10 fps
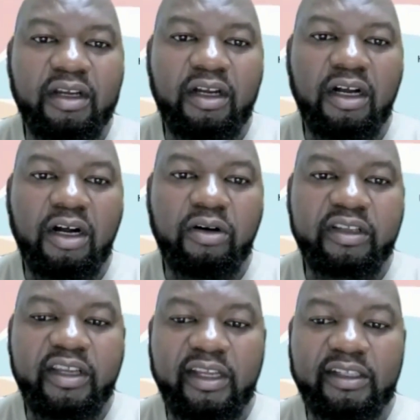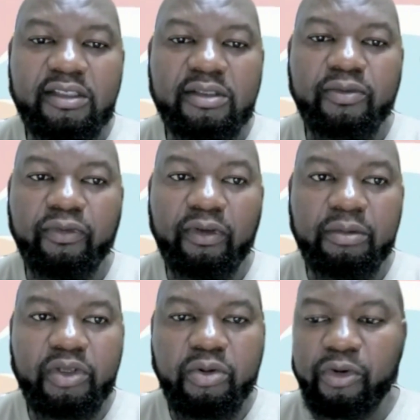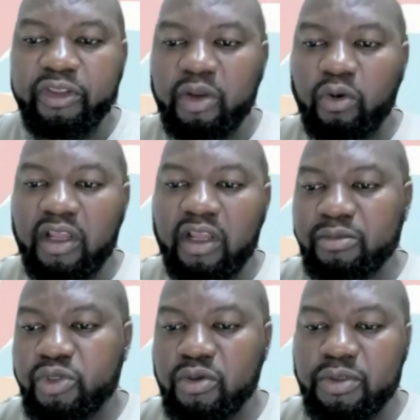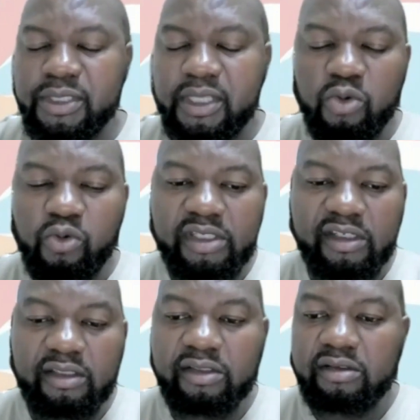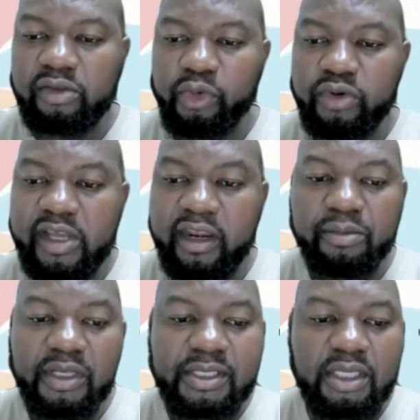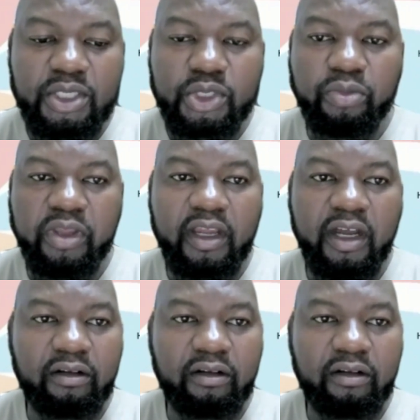our guests, you're more than welcome to send questions through direct message to me.